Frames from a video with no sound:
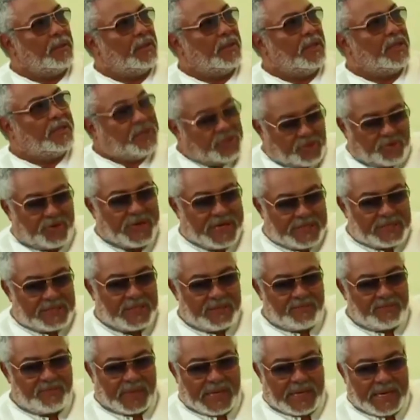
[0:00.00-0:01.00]
is
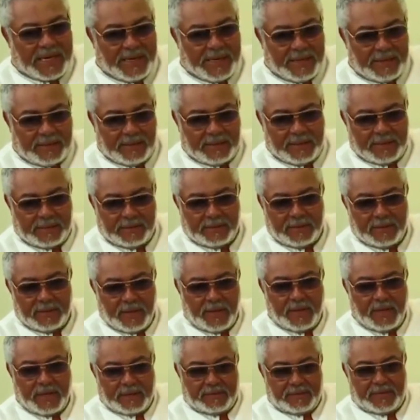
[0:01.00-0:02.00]
created by,
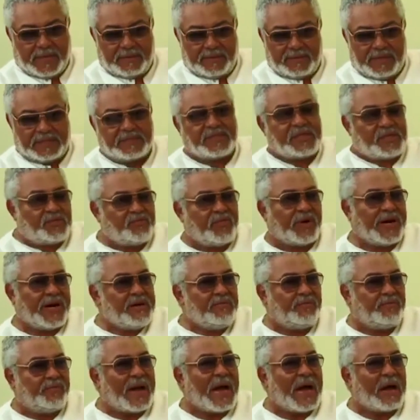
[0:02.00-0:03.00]
this is
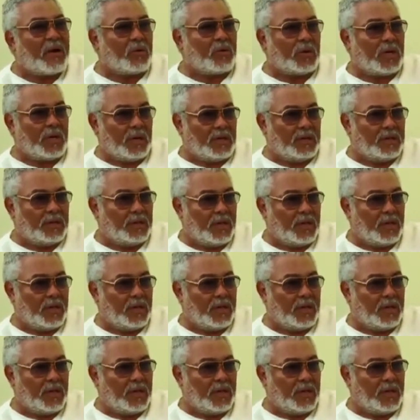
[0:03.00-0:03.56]
brain power.